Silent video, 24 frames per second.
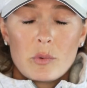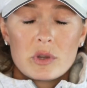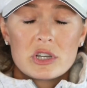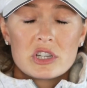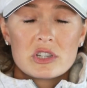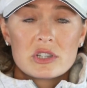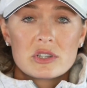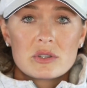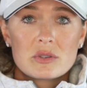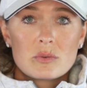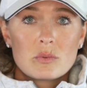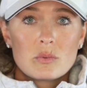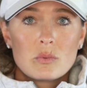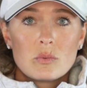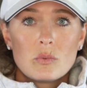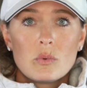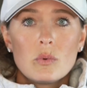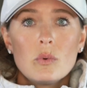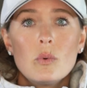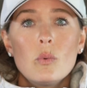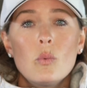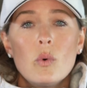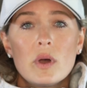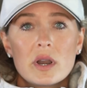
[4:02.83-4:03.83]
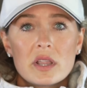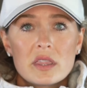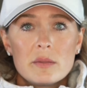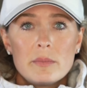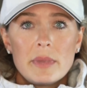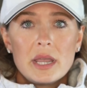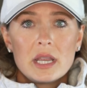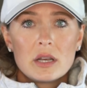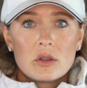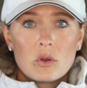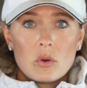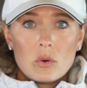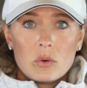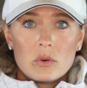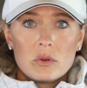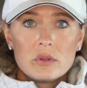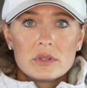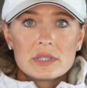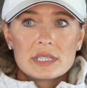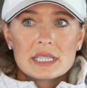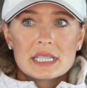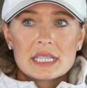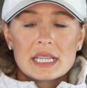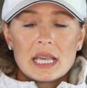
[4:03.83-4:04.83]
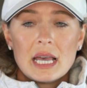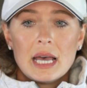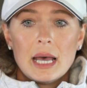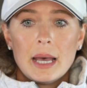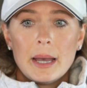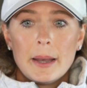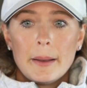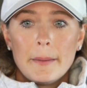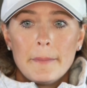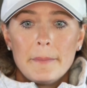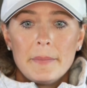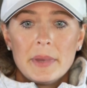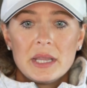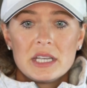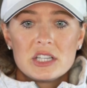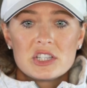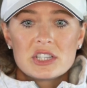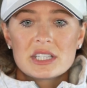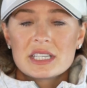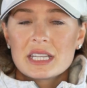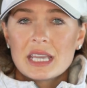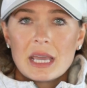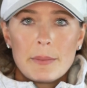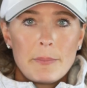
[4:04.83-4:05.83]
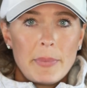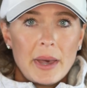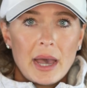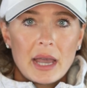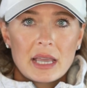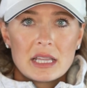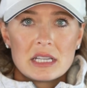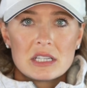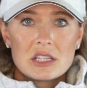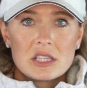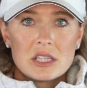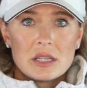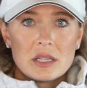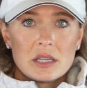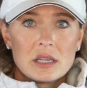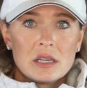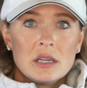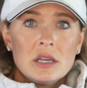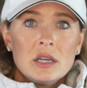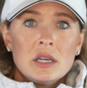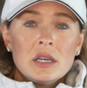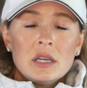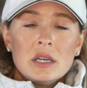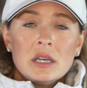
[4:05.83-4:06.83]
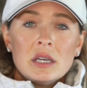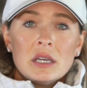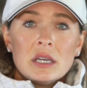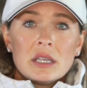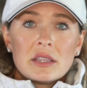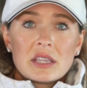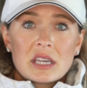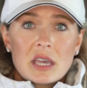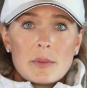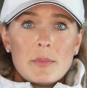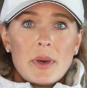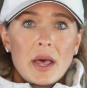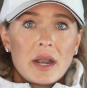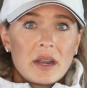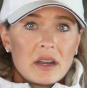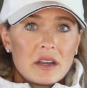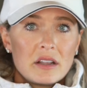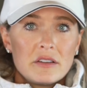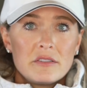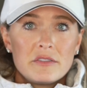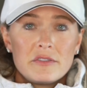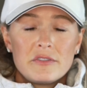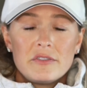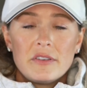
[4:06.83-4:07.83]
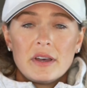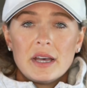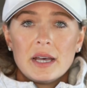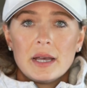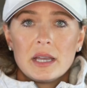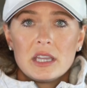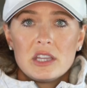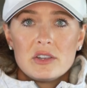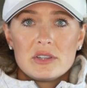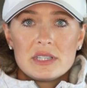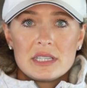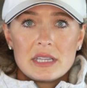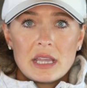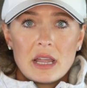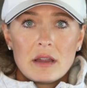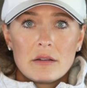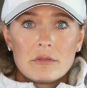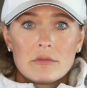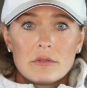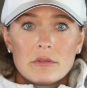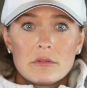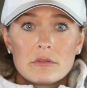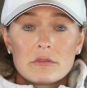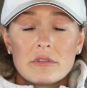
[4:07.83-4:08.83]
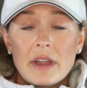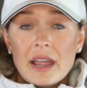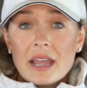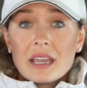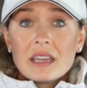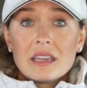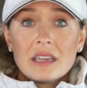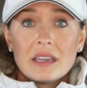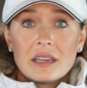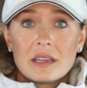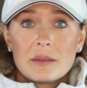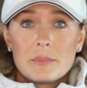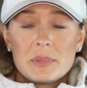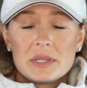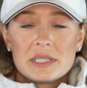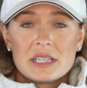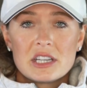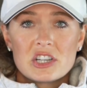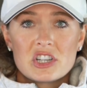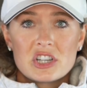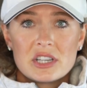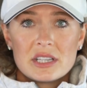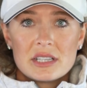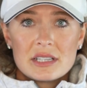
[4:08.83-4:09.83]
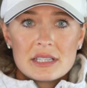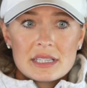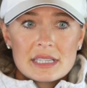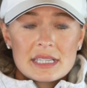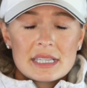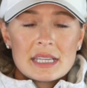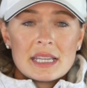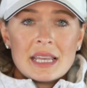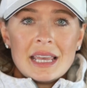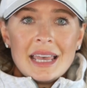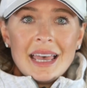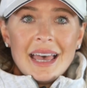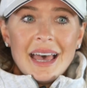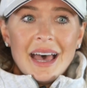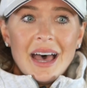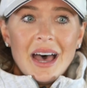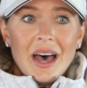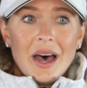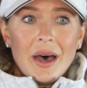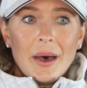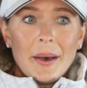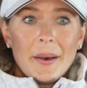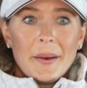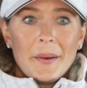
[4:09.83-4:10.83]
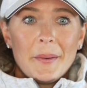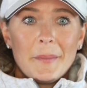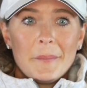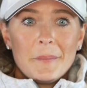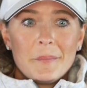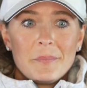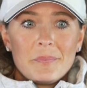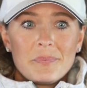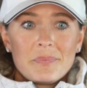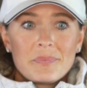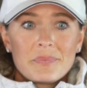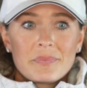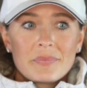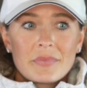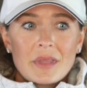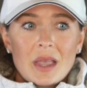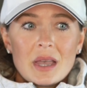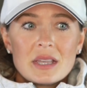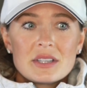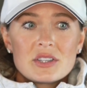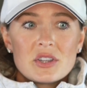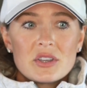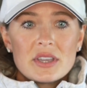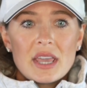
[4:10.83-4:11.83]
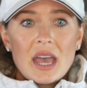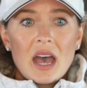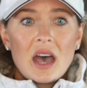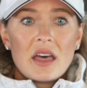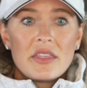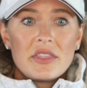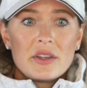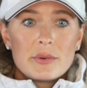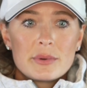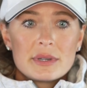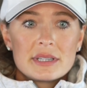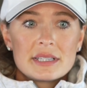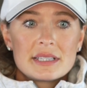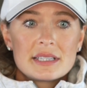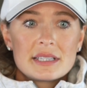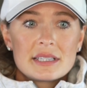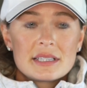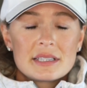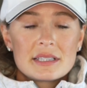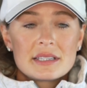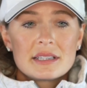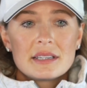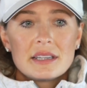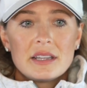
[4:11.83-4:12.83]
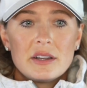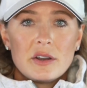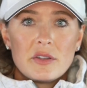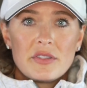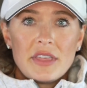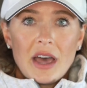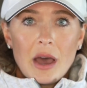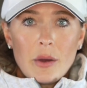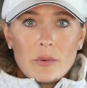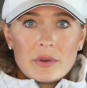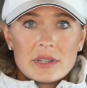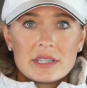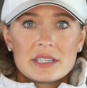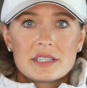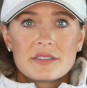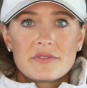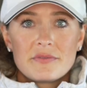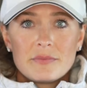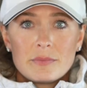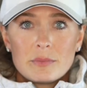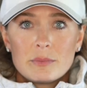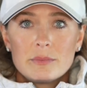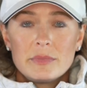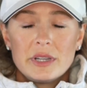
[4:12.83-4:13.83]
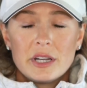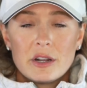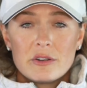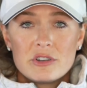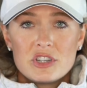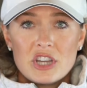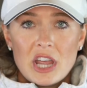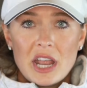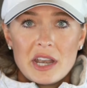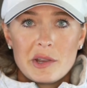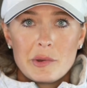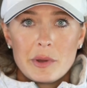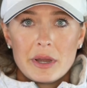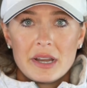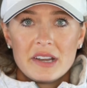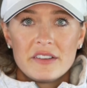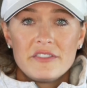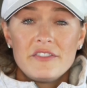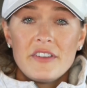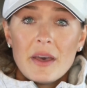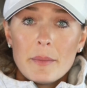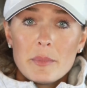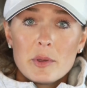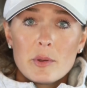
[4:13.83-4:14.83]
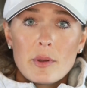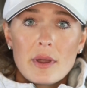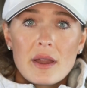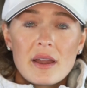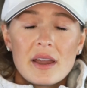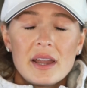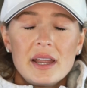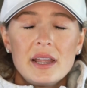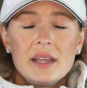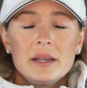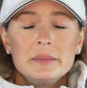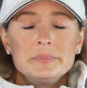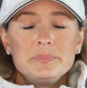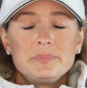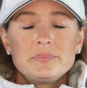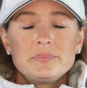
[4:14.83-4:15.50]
which is one of the main goals, and just to get back into the competitive UCA ranking positions. So yeah, there was, that was, January and February.